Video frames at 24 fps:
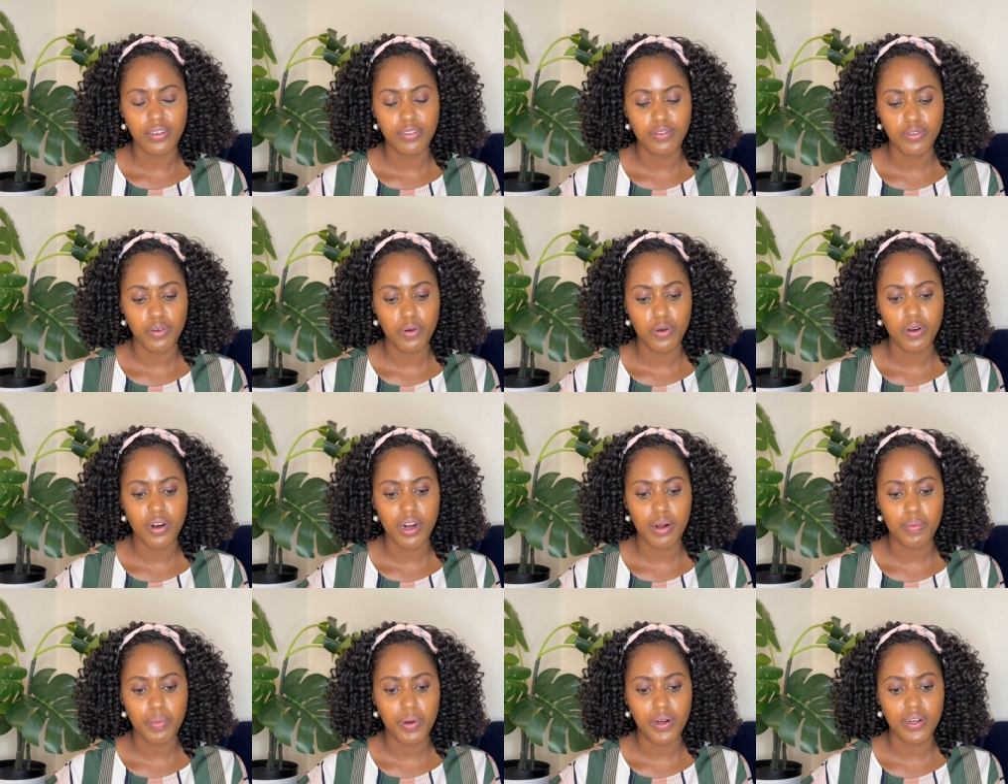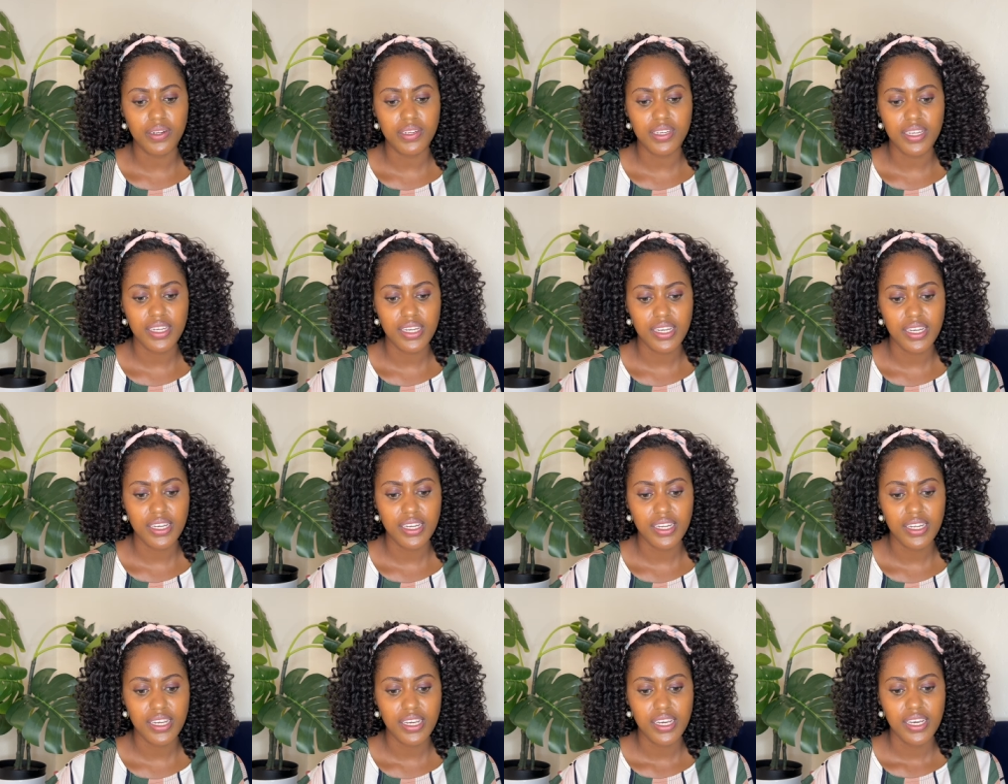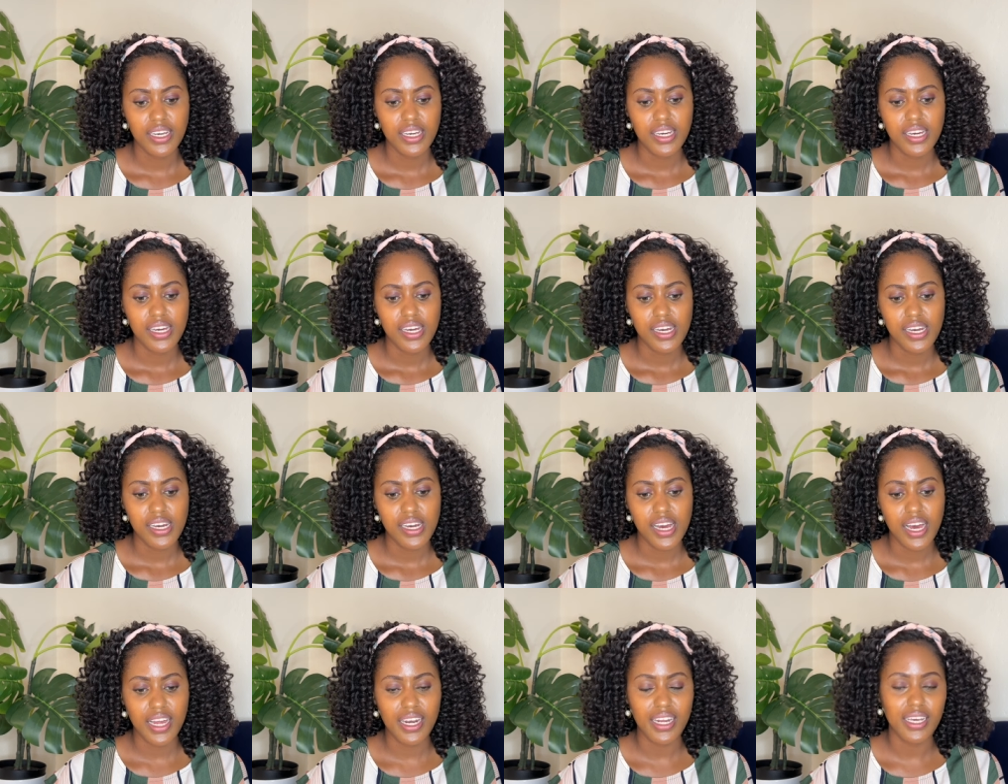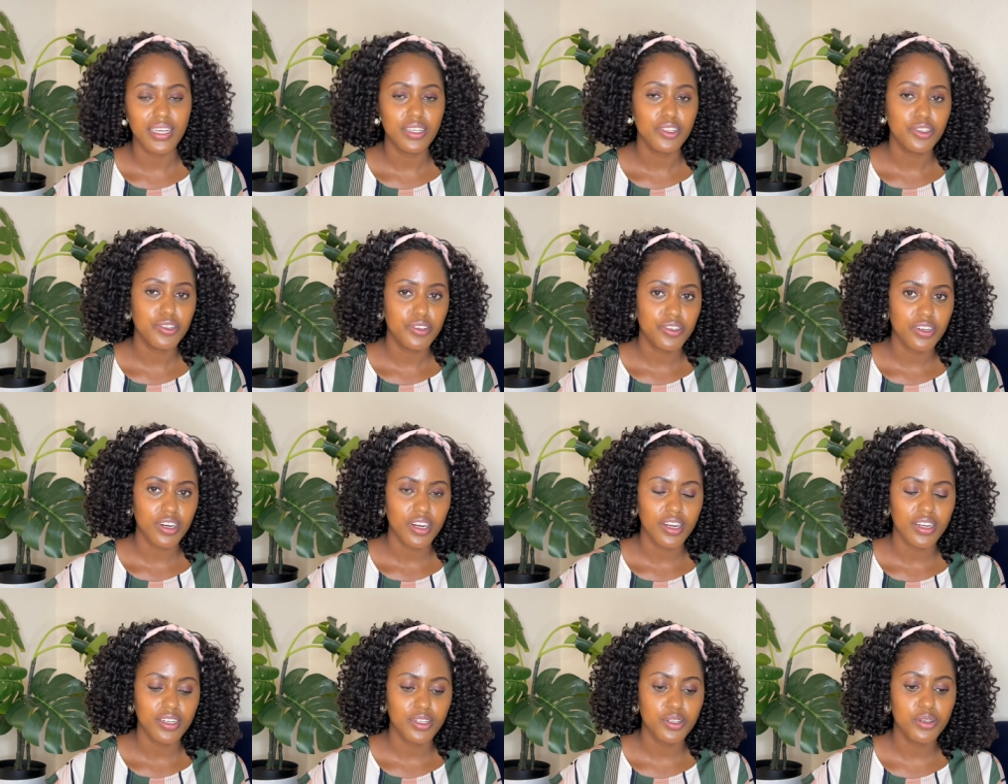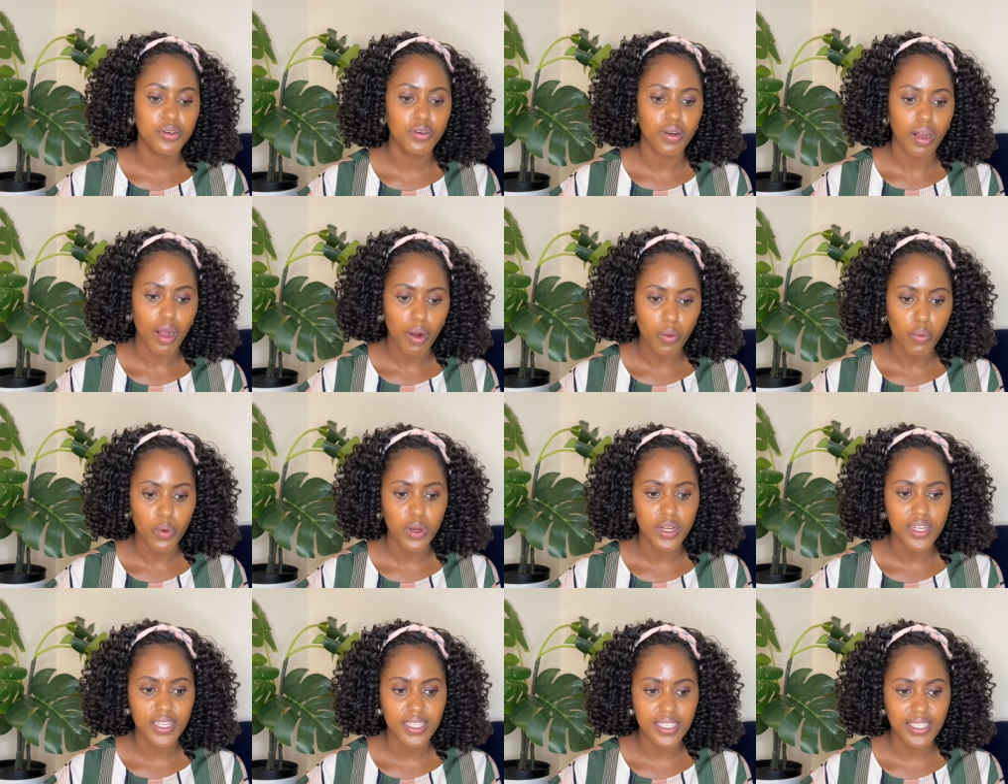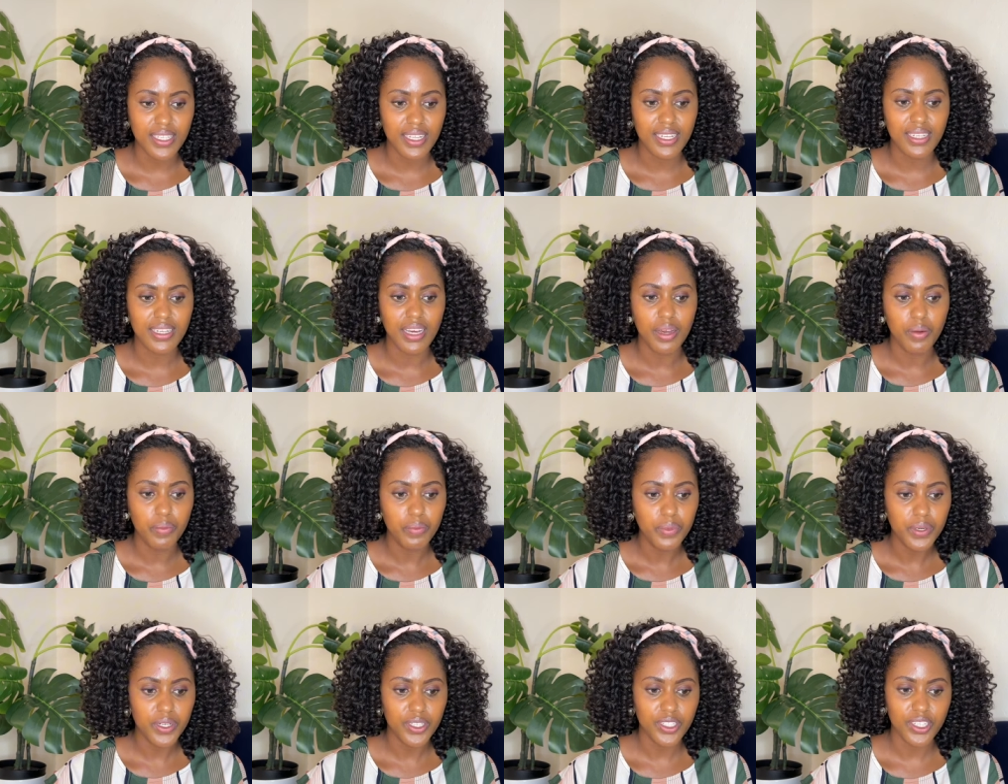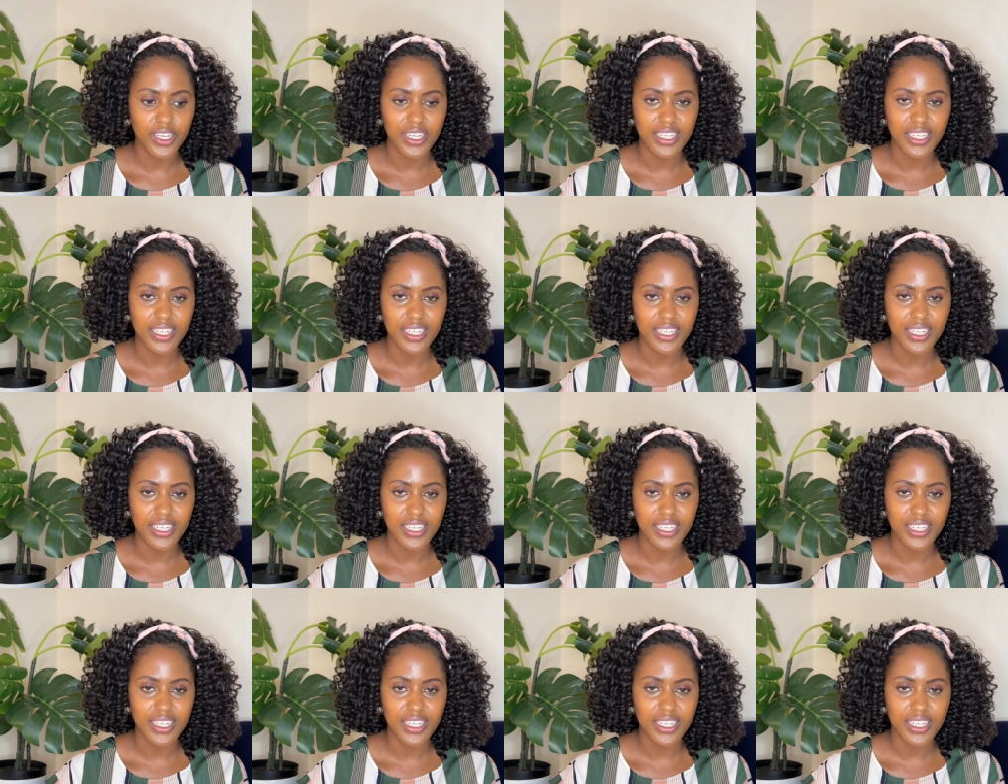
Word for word: For about an extra two hours, the temperature